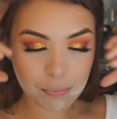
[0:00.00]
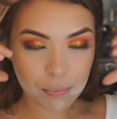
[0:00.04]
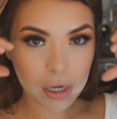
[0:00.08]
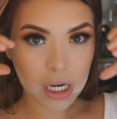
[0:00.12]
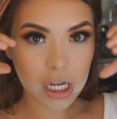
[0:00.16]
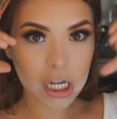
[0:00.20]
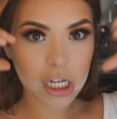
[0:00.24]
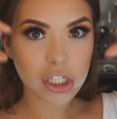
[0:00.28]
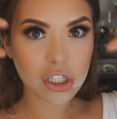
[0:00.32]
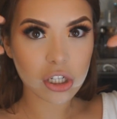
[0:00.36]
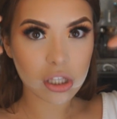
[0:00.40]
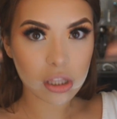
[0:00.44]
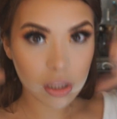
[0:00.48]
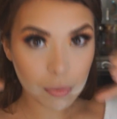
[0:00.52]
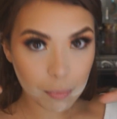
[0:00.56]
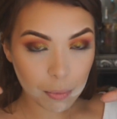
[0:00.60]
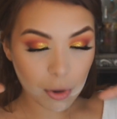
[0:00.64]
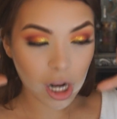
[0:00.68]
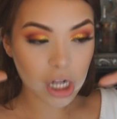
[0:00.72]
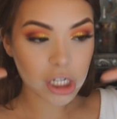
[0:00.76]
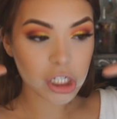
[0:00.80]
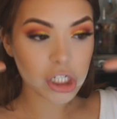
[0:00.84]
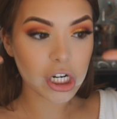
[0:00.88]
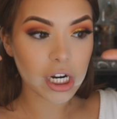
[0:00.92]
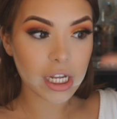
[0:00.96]
blush, the
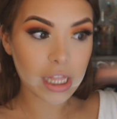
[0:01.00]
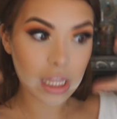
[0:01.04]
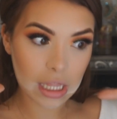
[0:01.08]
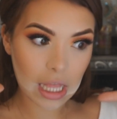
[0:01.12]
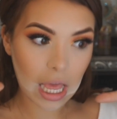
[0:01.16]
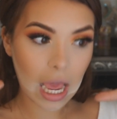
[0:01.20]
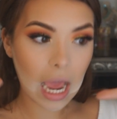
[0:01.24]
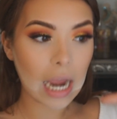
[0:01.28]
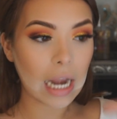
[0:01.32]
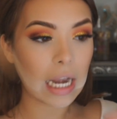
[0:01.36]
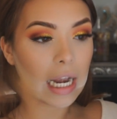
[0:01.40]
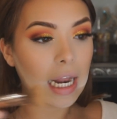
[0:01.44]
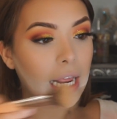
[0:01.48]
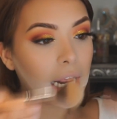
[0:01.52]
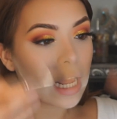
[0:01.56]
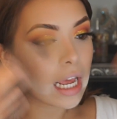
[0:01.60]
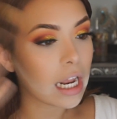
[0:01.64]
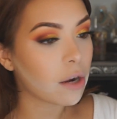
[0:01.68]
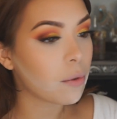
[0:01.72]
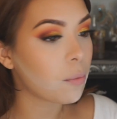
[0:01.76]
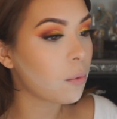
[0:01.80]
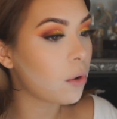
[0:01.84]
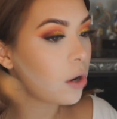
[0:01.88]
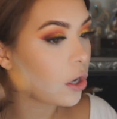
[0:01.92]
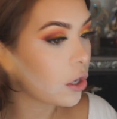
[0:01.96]
bronzer, and then the highlight
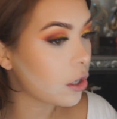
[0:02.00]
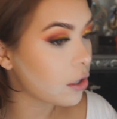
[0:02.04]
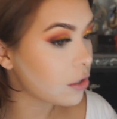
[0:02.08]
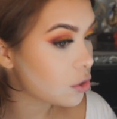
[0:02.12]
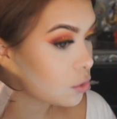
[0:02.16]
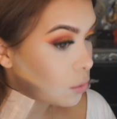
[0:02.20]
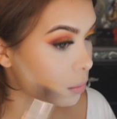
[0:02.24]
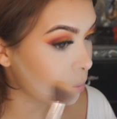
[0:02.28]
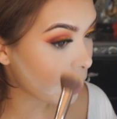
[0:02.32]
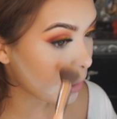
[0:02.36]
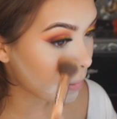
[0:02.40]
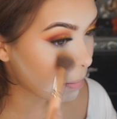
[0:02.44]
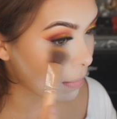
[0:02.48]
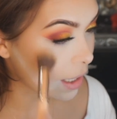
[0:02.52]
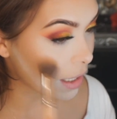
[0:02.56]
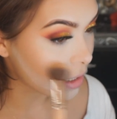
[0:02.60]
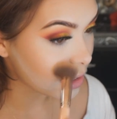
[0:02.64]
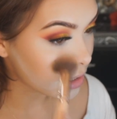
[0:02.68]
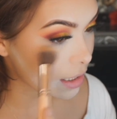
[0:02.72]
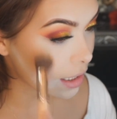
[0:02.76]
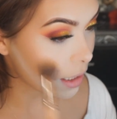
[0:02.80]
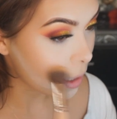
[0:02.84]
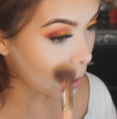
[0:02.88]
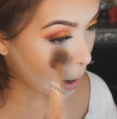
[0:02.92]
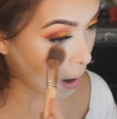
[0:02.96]
kind of will look super
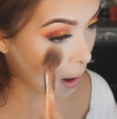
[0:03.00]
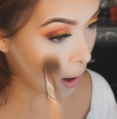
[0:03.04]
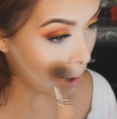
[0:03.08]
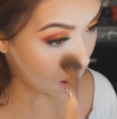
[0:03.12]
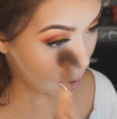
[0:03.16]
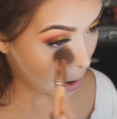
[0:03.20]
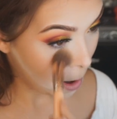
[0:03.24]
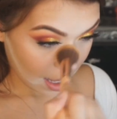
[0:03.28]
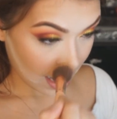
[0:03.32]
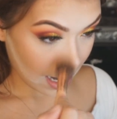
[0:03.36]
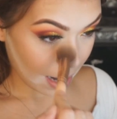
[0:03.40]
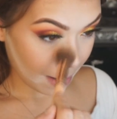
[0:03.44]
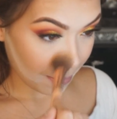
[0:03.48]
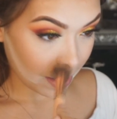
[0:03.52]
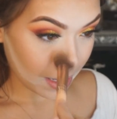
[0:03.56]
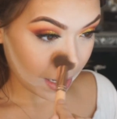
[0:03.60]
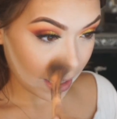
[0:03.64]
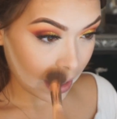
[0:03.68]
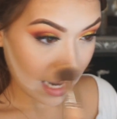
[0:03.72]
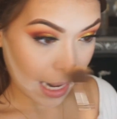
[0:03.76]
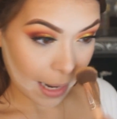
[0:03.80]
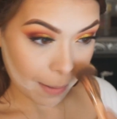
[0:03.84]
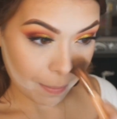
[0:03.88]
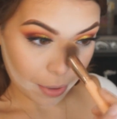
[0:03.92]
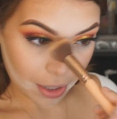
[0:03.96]
blended. And I'm
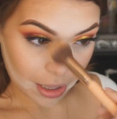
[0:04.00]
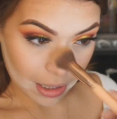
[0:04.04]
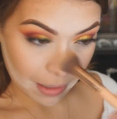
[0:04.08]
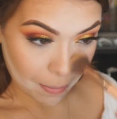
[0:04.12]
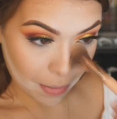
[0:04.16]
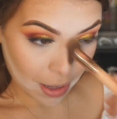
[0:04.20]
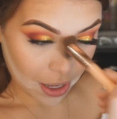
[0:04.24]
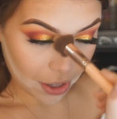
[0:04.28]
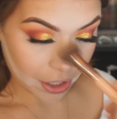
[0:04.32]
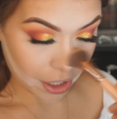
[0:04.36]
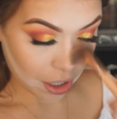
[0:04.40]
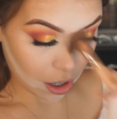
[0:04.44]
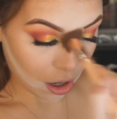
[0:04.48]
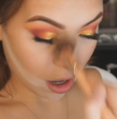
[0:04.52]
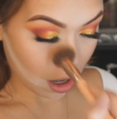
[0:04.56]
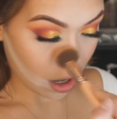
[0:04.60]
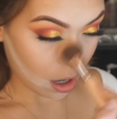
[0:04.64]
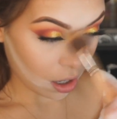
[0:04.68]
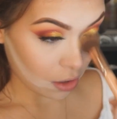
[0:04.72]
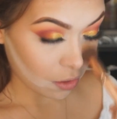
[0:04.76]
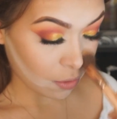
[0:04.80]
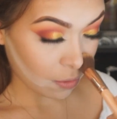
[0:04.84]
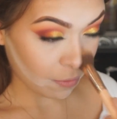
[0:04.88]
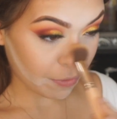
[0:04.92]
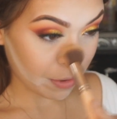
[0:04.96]
gonna like put the powder
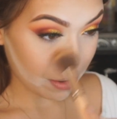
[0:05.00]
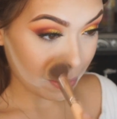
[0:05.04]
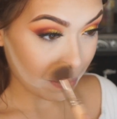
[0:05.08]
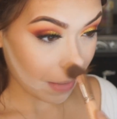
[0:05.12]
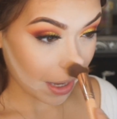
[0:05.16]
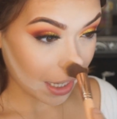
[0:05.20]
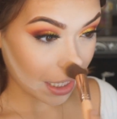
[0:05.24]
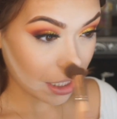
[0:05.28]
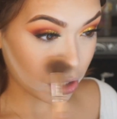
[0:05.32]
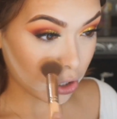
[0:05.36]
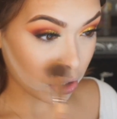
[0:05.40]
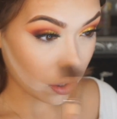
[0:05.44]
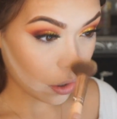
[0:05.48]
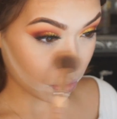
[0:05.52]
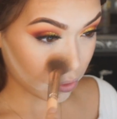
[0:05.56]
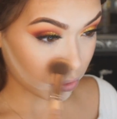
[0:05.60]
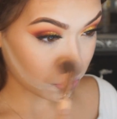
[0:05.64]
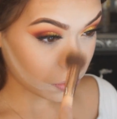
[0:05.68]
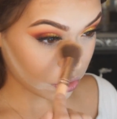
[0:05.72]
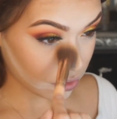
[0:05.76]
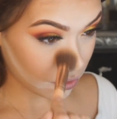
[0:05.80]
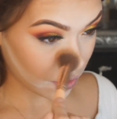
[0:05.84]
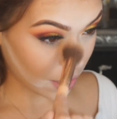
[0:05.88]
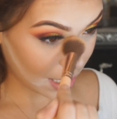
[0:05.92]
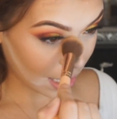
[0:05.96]
all over my
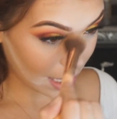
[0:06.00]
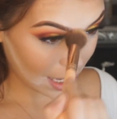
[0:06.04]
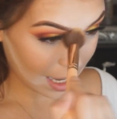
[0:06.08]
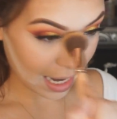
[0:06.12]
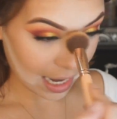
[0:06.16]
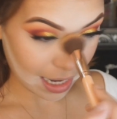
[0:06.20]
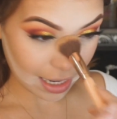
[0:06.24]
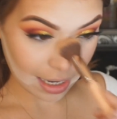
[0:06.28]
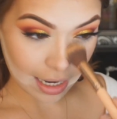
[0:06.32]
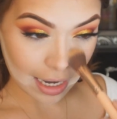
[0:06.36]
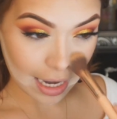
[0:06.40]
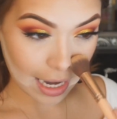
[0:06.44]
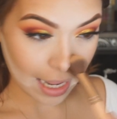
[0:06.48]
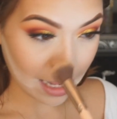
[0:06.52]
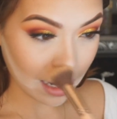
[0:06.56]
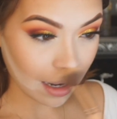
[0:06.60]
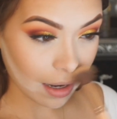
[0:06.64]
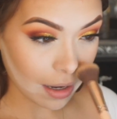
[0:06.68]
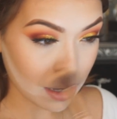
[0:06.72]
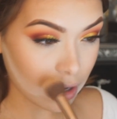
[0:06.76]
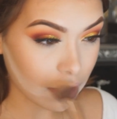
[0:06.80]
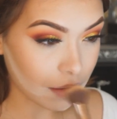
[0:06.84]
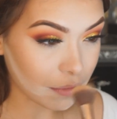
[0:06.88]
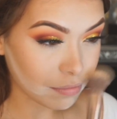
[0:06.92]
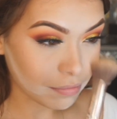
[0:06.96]
nose so it can kind of
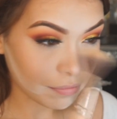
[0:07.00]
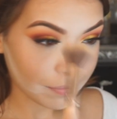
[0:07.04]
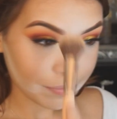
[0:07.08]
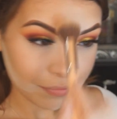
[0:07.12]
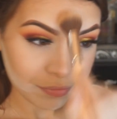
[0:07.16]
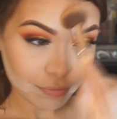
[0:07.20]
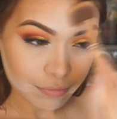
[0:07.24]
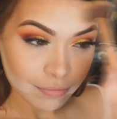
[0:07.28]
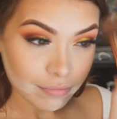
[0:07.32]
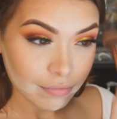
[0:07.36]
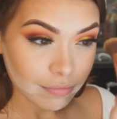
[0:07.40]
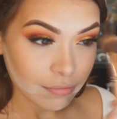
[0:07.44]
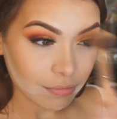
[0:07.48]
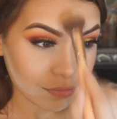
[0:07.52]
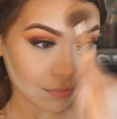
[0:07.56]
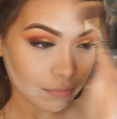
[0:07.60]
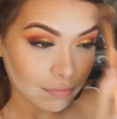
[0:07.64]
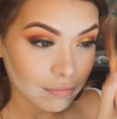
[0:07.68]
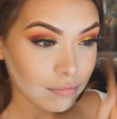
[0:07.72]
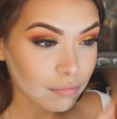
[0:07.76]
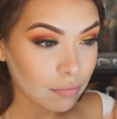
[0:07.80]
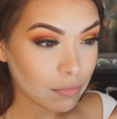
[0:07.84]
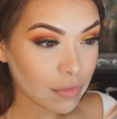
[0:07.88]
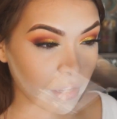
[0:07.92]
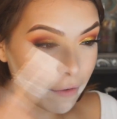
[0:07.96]
like
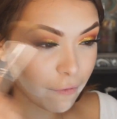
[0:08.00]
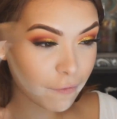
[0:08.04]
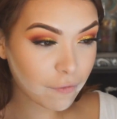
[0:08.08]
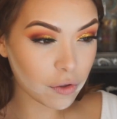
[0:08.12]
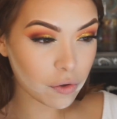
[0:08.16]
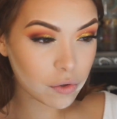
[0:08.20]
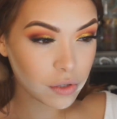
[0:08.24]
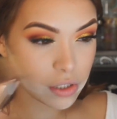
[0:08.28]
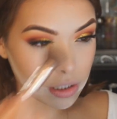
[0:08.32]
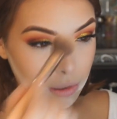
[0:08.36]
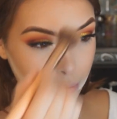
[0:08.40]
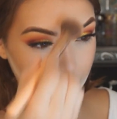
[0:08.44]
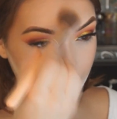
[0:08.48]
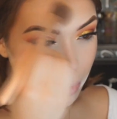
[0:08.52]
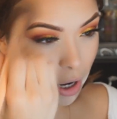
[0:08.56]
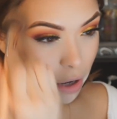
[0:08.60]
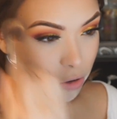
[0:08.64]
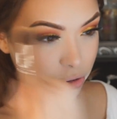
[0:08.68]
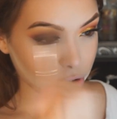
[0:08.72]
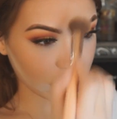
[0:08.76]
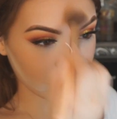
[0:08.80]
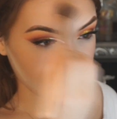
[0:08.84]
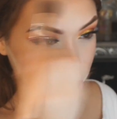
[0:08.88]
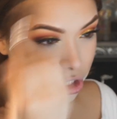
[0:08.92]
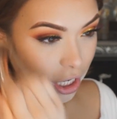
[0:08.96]
diffuse the
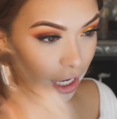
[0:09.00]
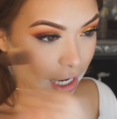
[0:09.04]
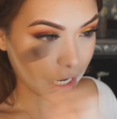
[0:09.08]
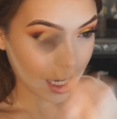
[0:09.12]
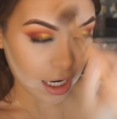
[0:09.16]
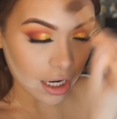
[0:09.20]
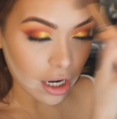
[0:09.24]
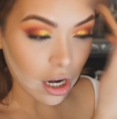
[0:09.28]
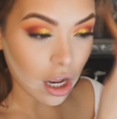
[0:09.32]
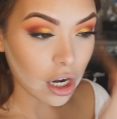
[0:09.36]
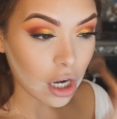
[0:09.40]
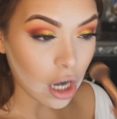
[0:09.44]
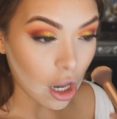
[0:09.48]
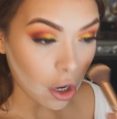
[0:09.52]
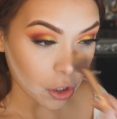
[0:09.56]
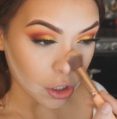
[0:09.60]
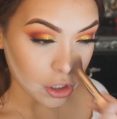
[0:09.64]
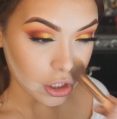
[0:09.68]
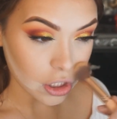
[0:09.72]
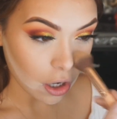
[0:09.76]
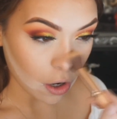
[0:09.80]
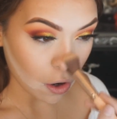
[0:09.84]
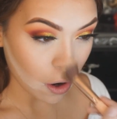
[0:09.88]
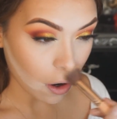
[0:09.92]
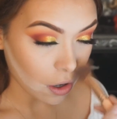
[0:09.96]
brown shade and not
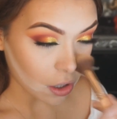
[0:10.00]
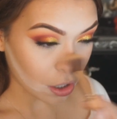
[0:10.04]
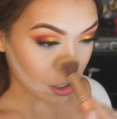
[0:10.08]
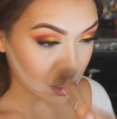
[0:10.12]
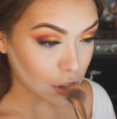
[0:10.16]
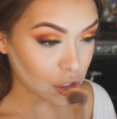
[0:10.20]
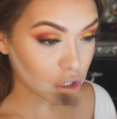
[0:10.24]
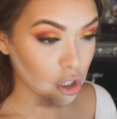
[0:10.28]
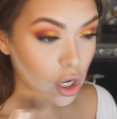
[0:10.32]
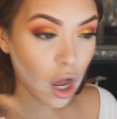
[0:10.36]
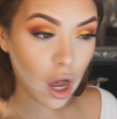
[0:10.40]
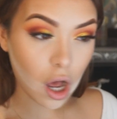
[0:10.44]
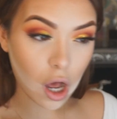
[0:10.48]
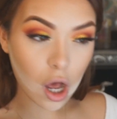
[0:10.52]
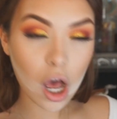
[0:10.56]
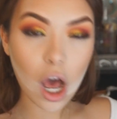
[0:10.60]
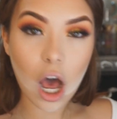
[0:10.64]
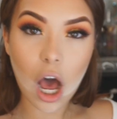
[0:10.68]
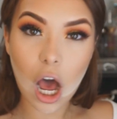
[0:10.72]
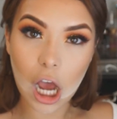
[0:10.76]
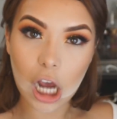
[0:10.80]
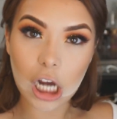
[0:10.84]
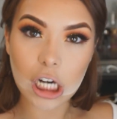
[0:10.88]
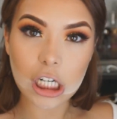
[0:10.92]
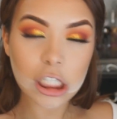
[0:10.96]
look too
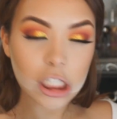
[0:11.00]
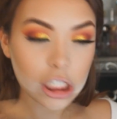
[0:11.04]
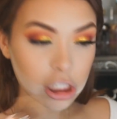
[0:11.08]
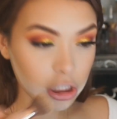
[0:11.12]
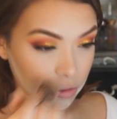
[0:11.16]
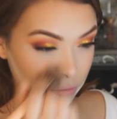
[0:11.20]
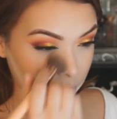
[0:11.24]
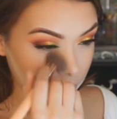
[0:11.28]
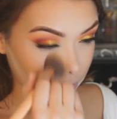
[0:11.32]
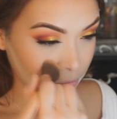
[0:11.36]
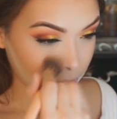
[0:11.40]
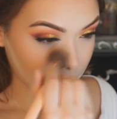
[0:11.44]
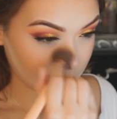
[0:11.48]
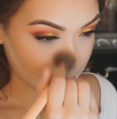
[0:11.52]
harsh.